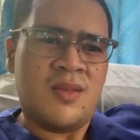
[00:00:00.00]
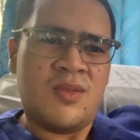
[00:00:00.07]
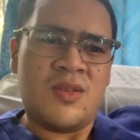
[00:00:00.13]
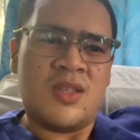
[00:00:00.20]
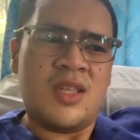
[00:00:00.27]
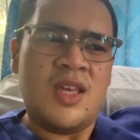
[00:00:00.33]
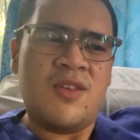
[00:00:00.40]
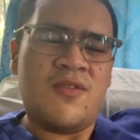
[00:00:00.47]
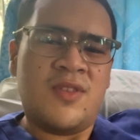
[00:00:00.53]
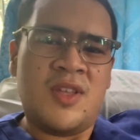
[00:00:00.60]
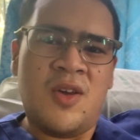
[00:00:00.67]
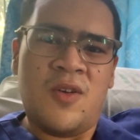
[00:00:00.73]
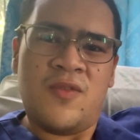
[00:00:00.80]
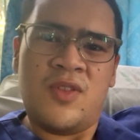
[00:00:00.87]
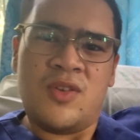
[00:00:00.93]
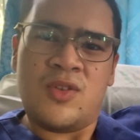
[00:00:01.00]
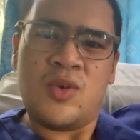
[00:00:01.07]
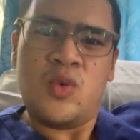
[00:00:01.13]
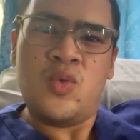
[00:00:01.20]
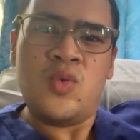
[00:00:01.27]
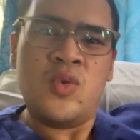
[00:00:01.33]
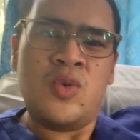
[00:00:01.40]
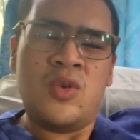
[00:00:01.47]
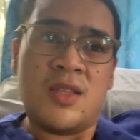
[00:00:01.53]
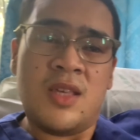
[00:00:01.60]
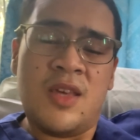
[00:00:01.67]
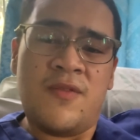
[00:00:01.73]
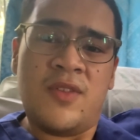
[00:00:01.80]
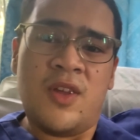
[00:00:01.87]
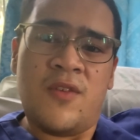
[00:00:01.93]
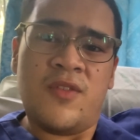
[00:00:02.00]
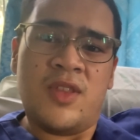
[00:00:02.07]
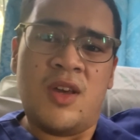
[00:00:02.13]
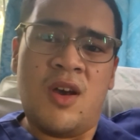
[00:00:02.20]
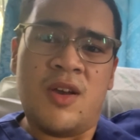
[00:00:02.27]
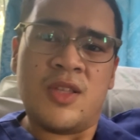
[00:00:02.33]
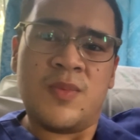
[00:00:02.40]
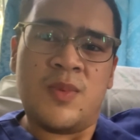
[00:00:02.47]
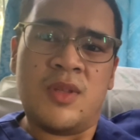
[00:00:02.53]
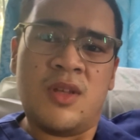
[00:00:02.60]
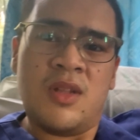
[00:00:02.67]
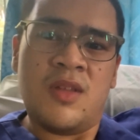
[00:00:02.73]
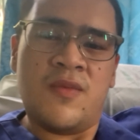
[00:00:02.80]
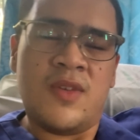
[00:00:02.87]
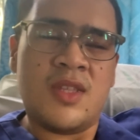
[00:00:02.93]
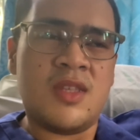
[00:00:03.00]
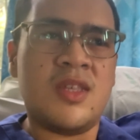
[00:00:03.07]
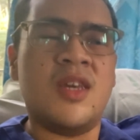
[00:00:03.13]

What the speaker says: and the safety of the school, the safety of the hospital, if it's